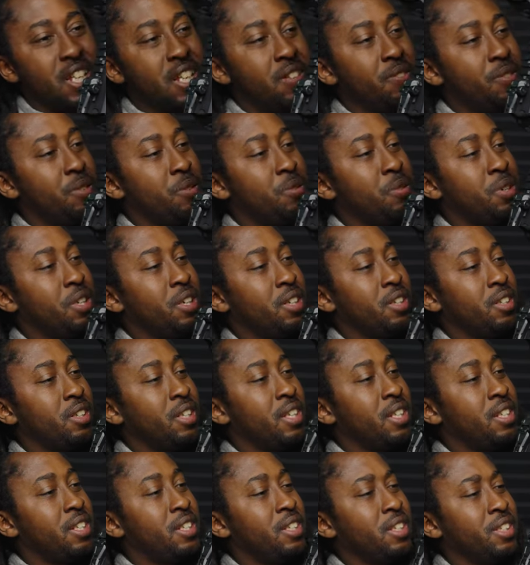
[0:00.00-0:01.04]
everywhere.
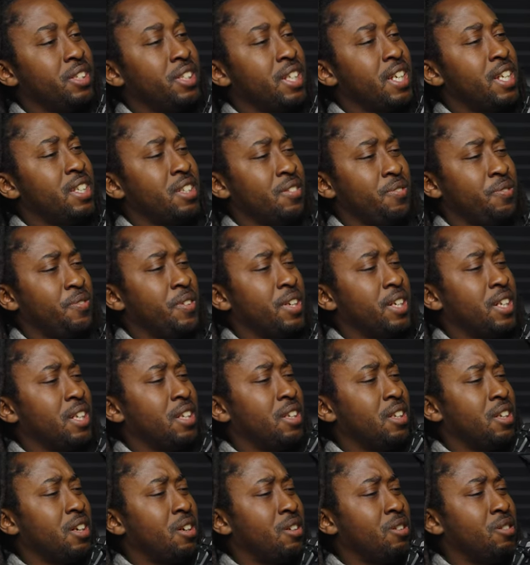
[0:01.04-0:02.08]
They need to change the
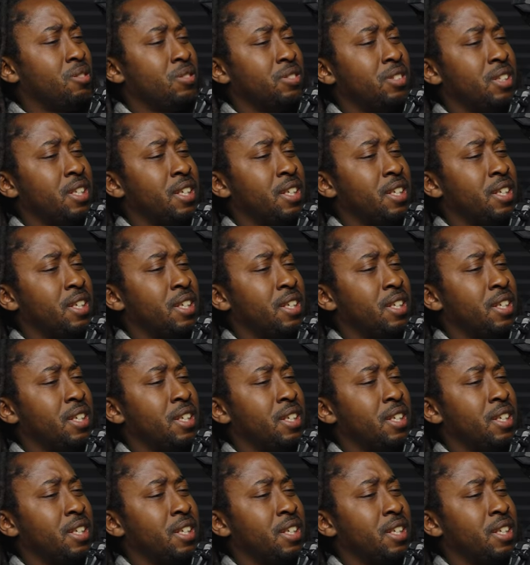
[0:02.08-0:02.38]
fucking laws.